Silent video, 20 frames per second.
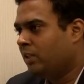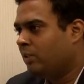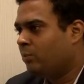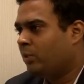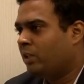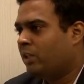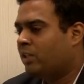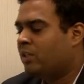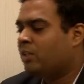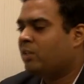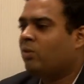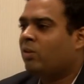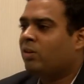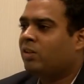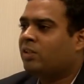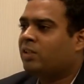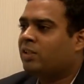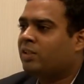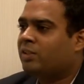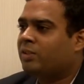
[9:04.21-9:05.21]
But it's not
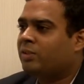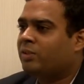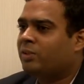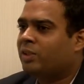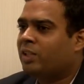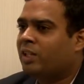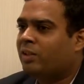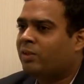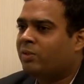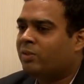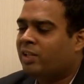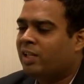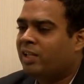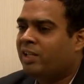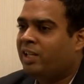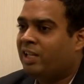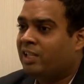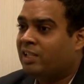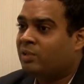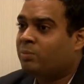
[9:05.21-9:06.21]
that they are
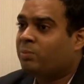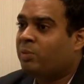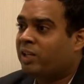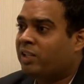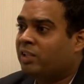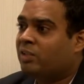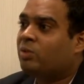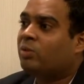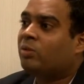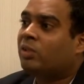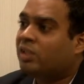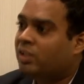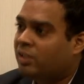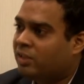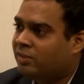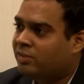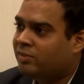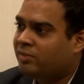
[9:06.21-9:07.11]
really inspired to learn.